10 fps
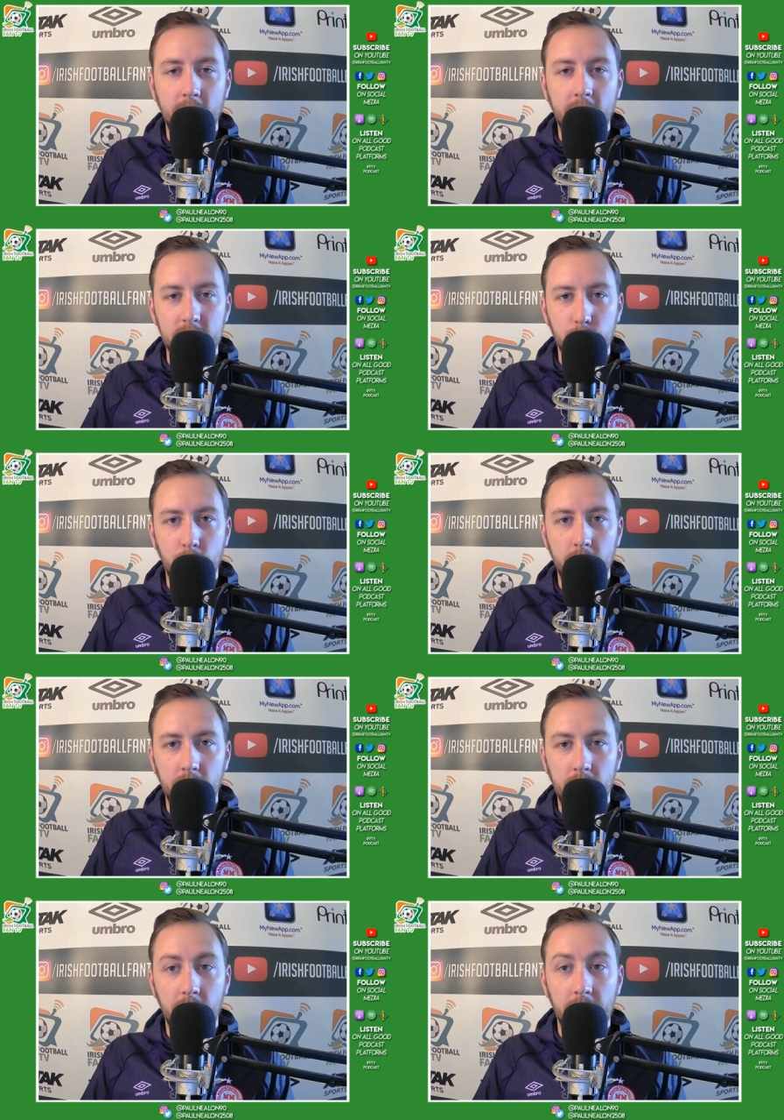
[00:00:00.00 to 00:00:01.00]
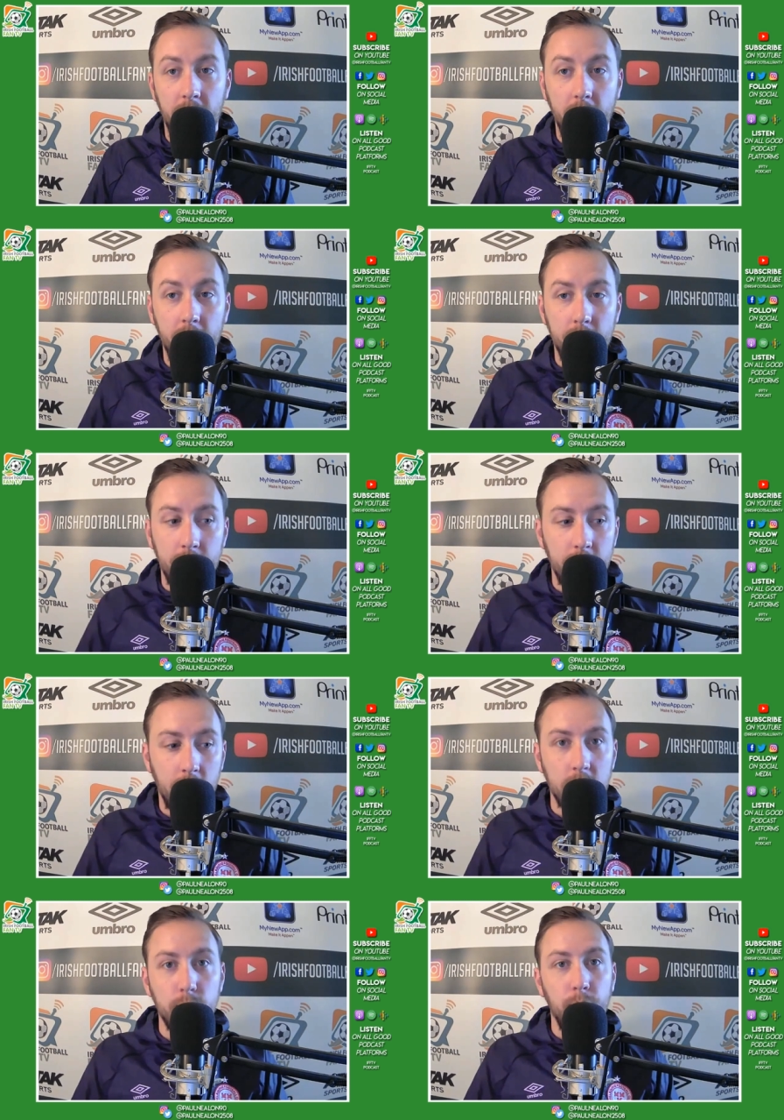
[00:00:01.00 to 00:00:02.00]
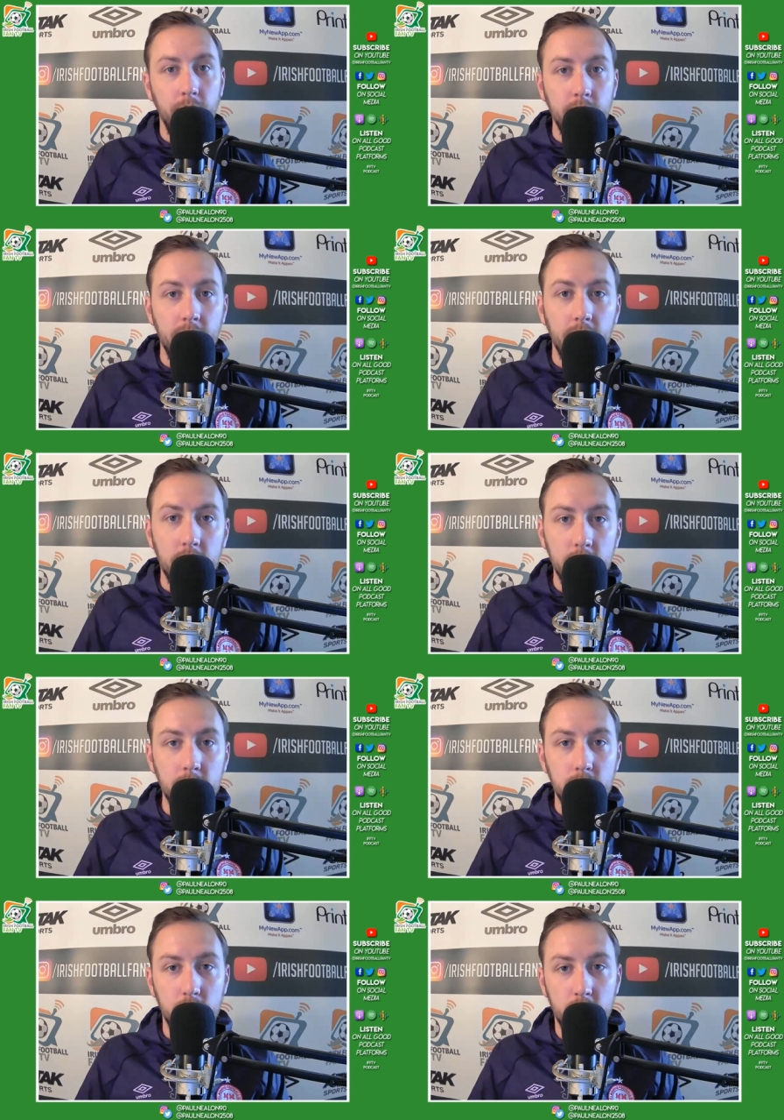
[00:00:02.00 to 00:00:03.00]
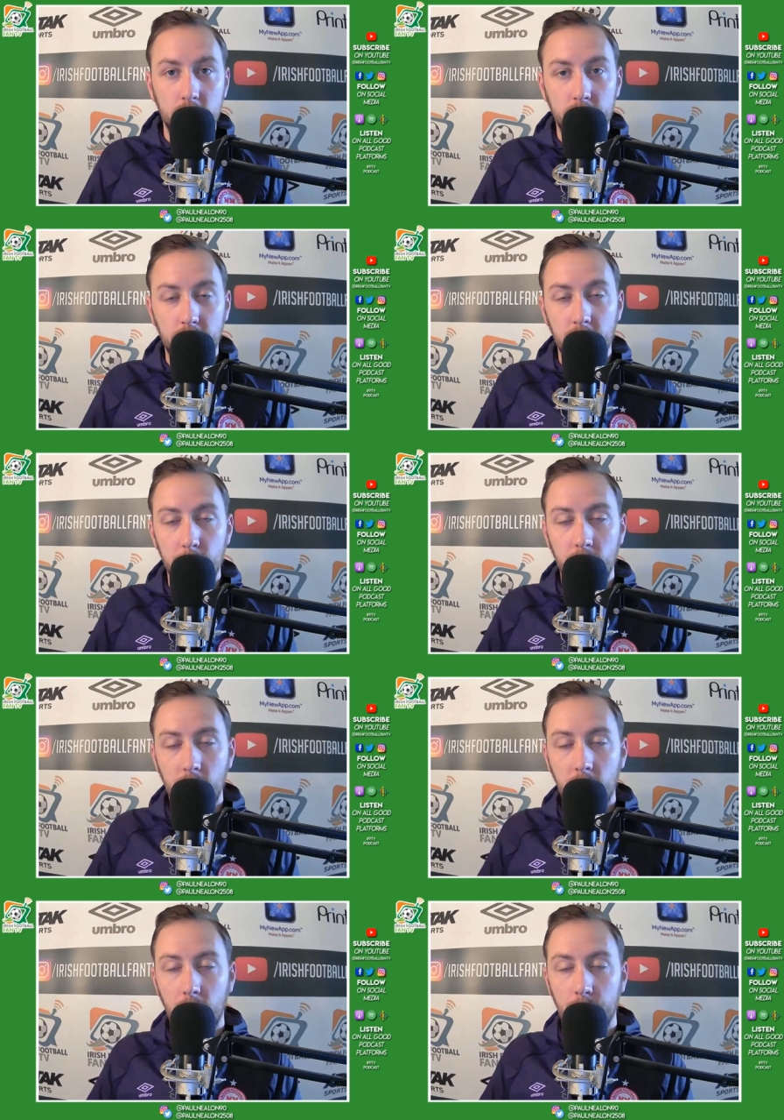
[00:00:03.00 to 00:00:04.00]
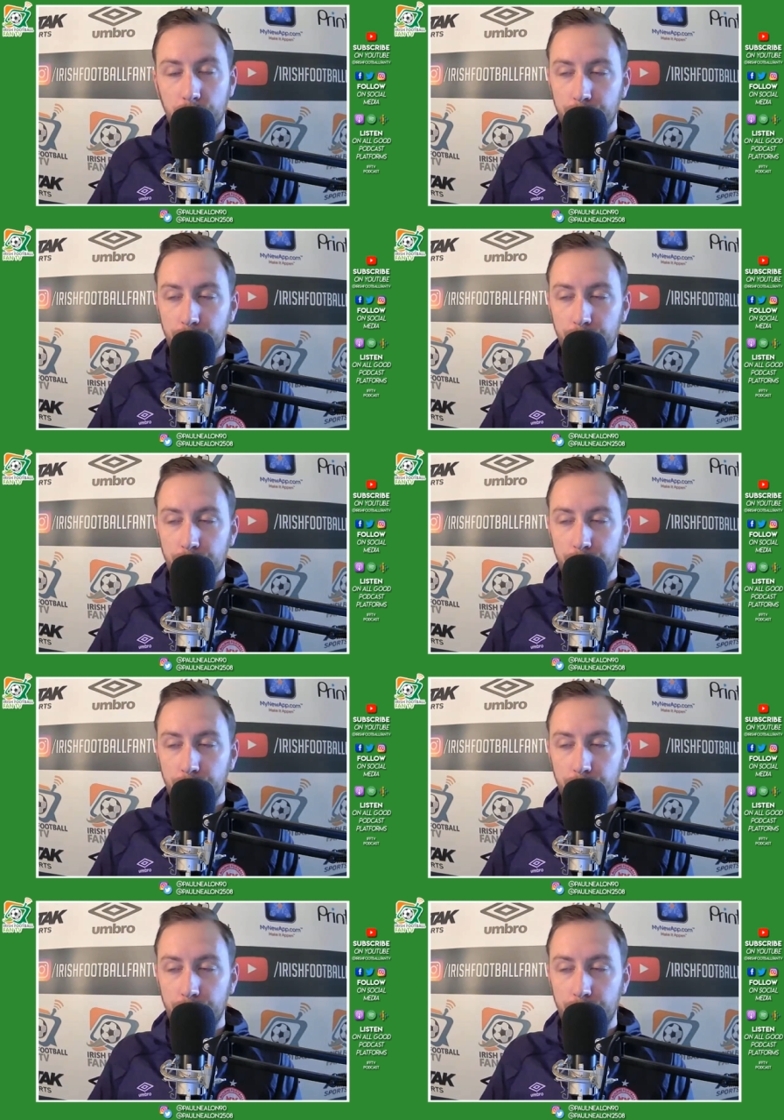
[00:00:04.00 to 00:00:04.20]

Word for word: catch a break, and then he got his break then because he joined Dunfermline on loan.